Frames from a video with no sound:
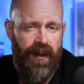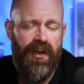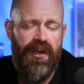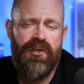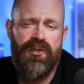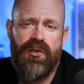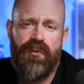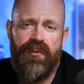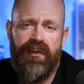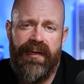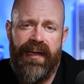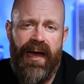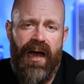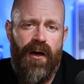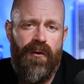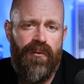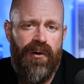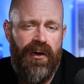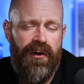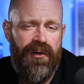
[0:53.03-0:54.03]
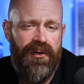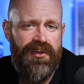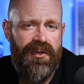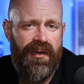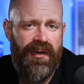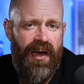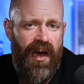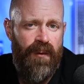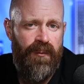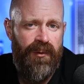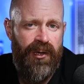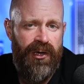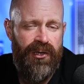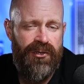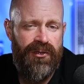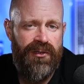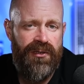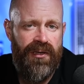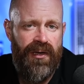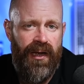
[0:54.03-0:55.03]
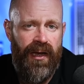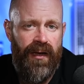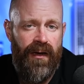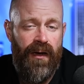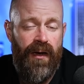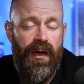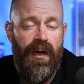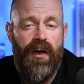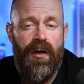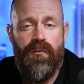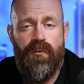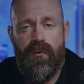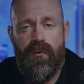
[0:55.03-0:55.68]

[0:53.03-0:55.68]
So really, how rare is that combination today? Well,